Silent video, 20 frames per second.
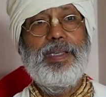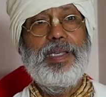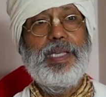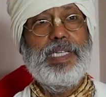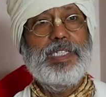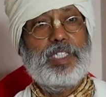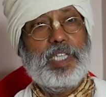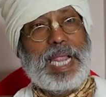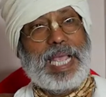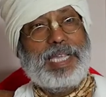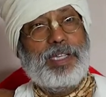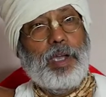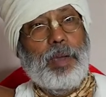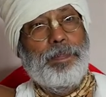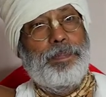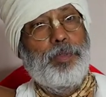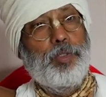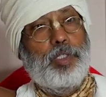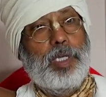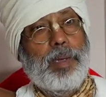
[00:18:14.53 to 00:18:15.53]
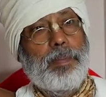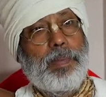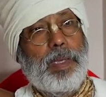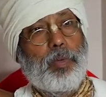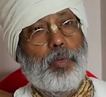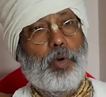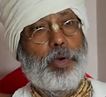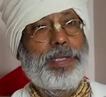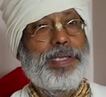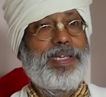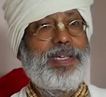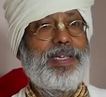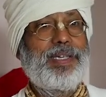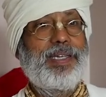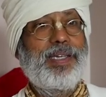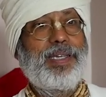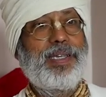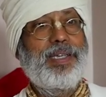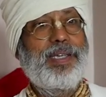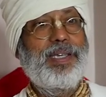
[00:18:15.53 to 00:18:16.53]
It's like computer memory.
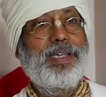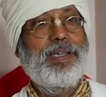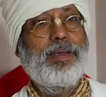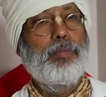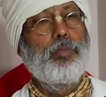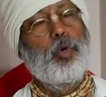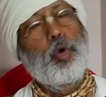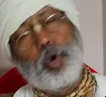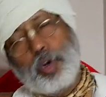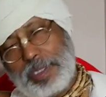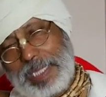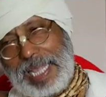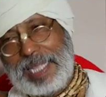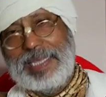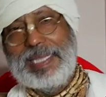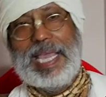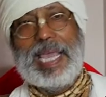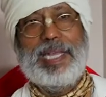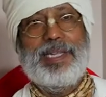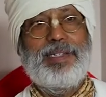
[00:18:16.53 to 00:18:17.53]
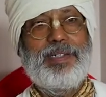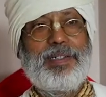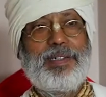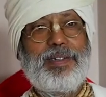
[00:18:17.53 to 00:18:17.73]
More than that.